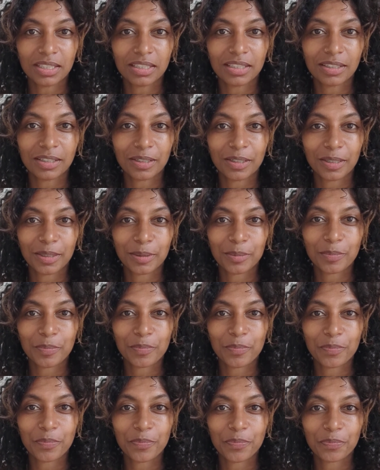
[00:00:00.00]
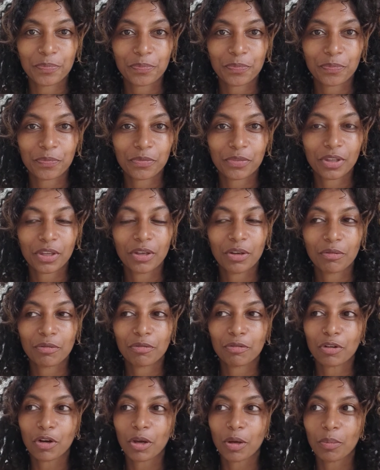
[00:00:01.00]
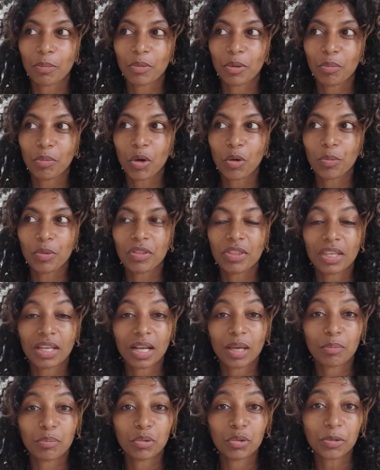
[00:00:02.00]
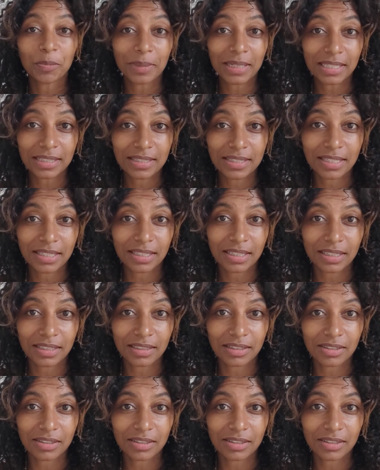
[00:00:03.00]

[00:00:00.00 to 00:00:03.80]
from the moment that I booked my ticket